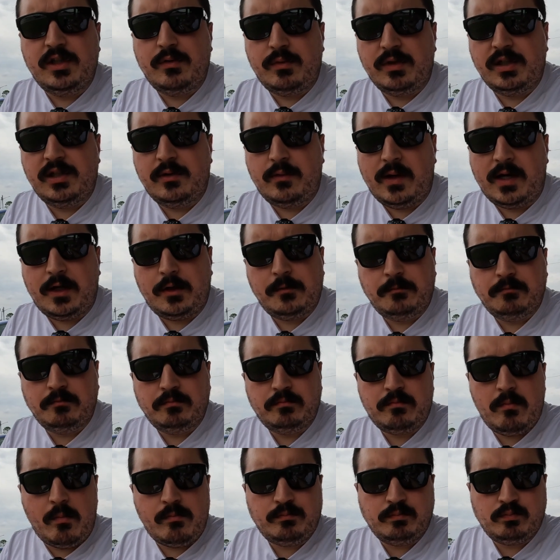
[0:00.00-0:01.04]
really well.
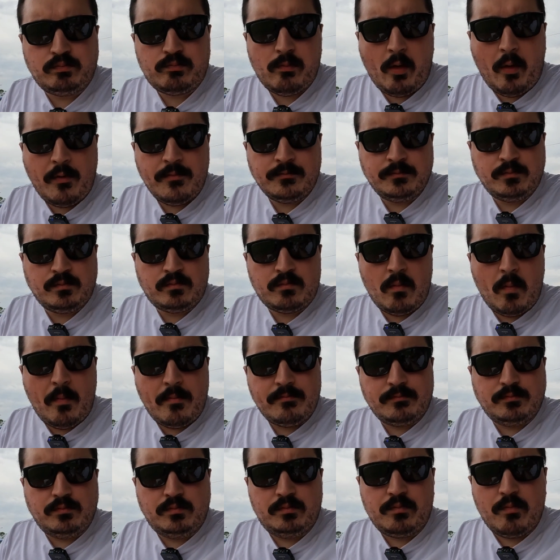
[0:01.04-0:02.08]

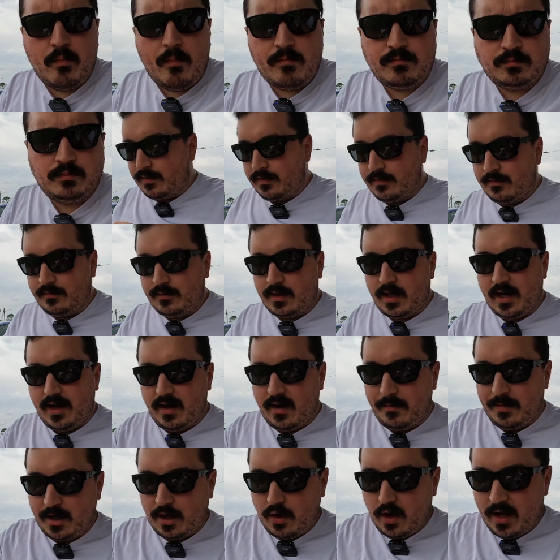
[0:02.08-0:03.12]
All right,
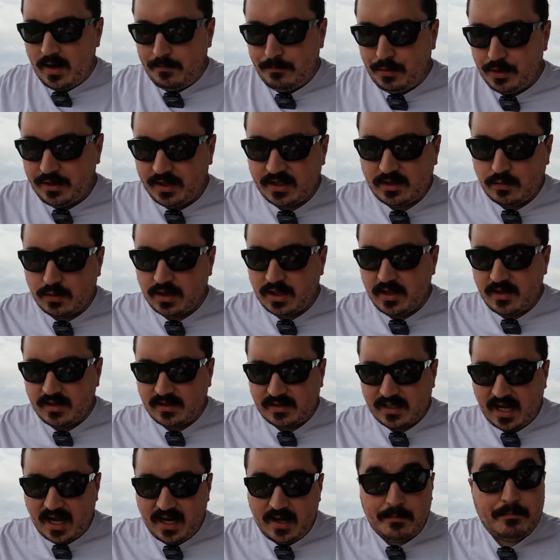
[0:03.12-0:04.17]
I'm gonna go ahead and put this one to the
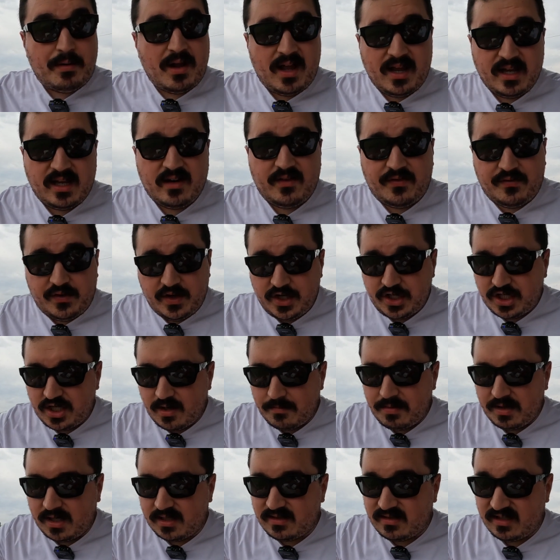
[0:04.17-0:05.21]
side. I'm probably gonna finish
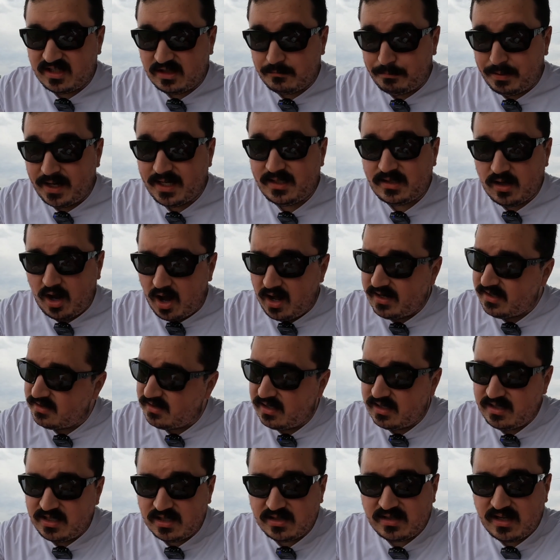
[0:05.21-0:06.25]
it because the spice
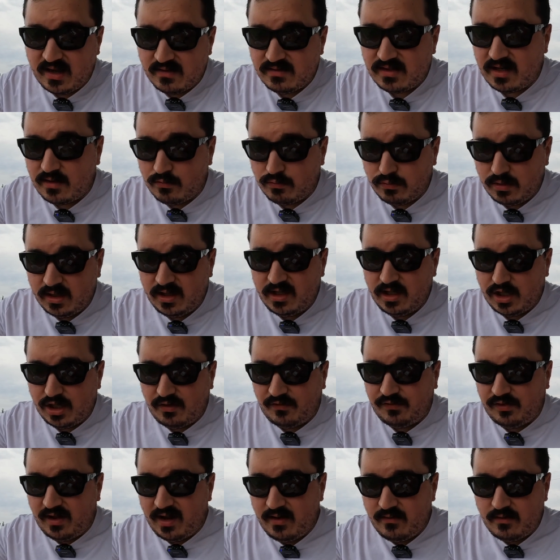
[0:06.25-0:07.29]
honestly just gives it a really good
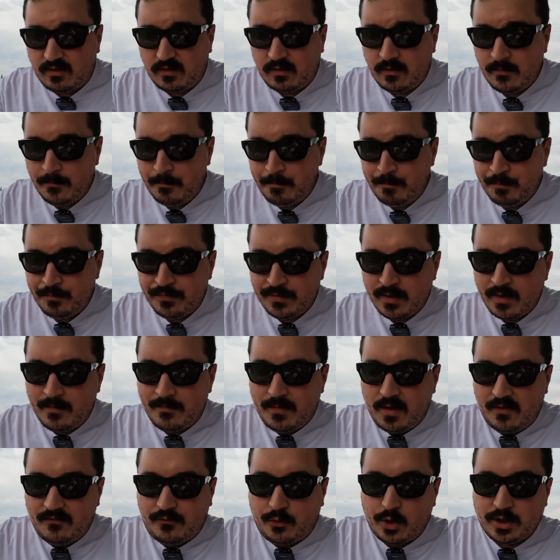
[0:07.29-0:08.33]
flavor.
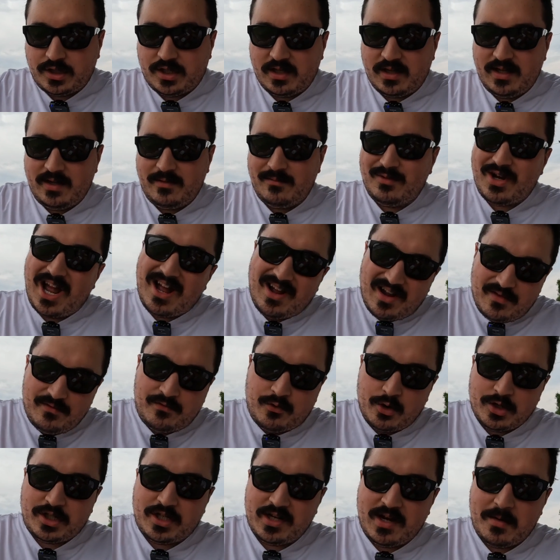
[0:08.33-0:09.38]
Unfortunately, not
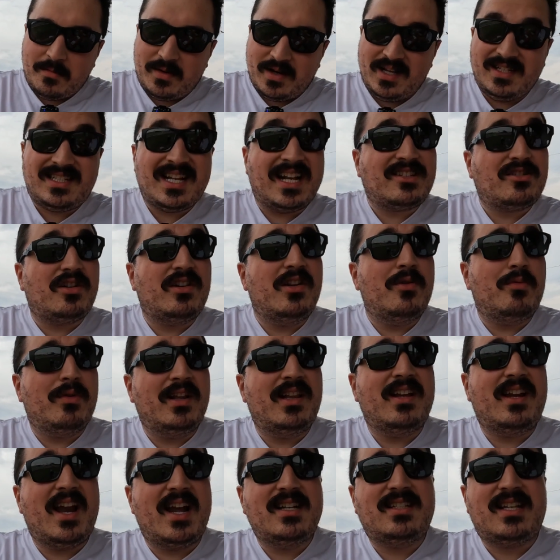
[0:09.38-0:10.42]
unfortunate, but it's actually
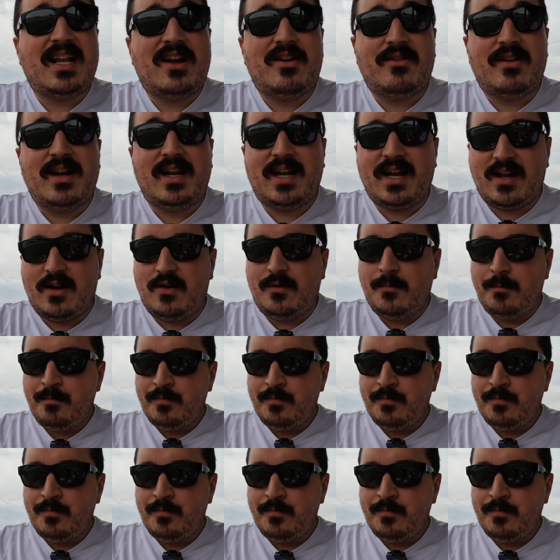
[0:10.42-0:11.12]
really nice out right now,